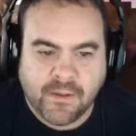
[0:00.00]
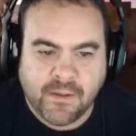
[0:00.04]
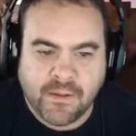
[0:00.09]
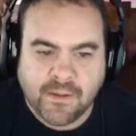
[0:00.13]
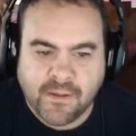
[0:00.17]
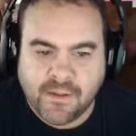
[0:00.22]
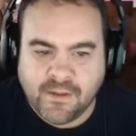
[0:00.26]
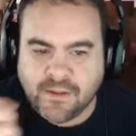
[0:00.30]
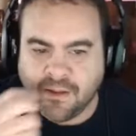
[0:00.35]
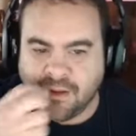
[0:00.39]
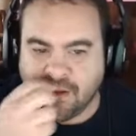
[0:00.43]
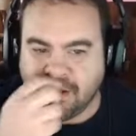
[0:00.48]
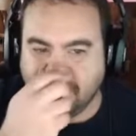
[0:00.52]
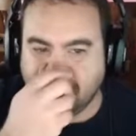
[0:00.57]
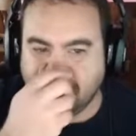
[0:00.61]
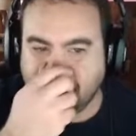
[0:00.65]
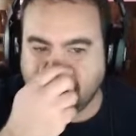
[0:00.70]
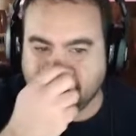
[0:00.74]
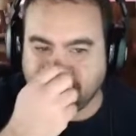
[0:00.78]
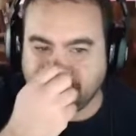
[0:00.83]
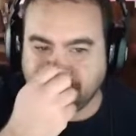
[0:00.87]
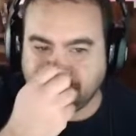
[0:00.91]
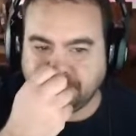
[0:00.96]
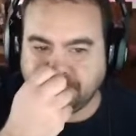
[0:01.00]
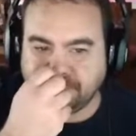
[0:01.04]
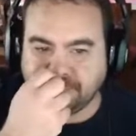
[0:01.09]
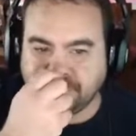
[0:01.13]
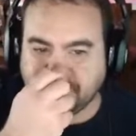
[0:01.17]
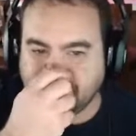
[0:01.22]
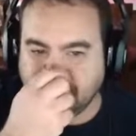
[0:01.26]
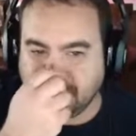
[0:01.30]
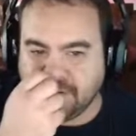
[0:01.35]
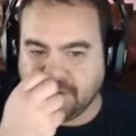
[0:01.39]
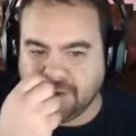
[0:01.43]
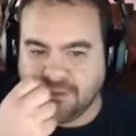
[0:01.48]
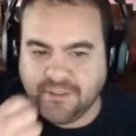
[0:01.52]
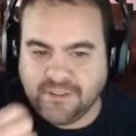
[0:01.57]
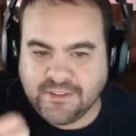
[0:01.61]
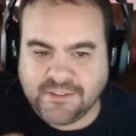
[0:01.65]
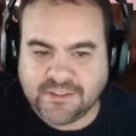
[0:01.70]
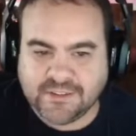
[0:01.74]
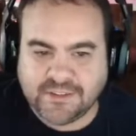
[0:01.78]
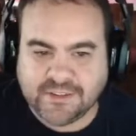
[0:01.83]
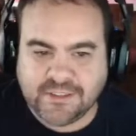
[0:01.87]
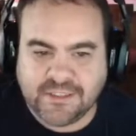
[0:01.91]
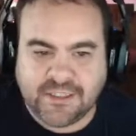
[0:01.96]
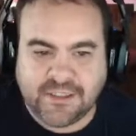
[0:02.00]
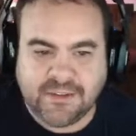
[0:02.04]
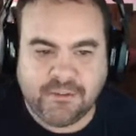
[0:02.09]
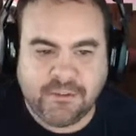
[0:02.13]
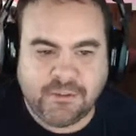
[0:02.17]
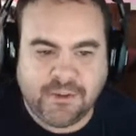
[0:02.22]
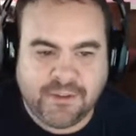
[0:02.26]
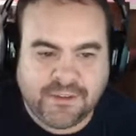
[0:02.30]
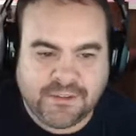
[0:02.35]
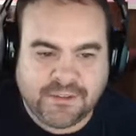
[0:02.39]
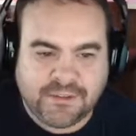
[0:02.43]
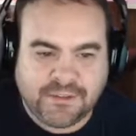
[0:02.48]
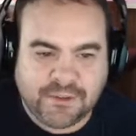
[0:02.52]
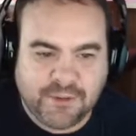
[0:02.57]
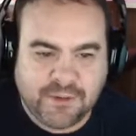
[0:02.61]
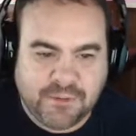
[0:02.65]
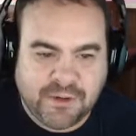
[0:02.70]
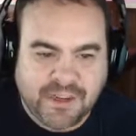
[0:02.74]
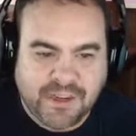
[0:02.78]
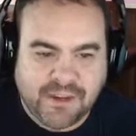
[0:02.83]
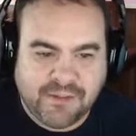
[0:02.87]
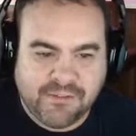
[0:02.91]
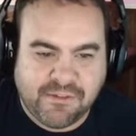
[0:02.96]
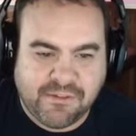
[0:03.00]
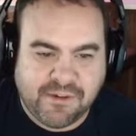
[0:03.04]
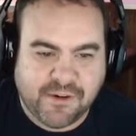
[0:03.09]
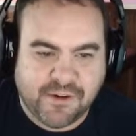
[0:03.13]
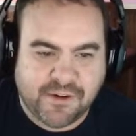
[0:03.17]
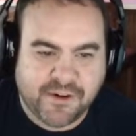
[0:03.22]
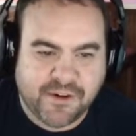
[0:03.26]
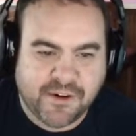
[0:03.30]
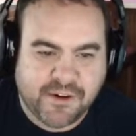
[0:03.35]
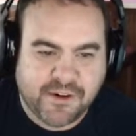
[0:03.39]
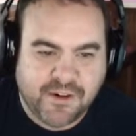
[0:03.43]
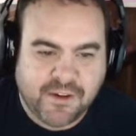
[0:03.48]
Let's see. What else do we have here?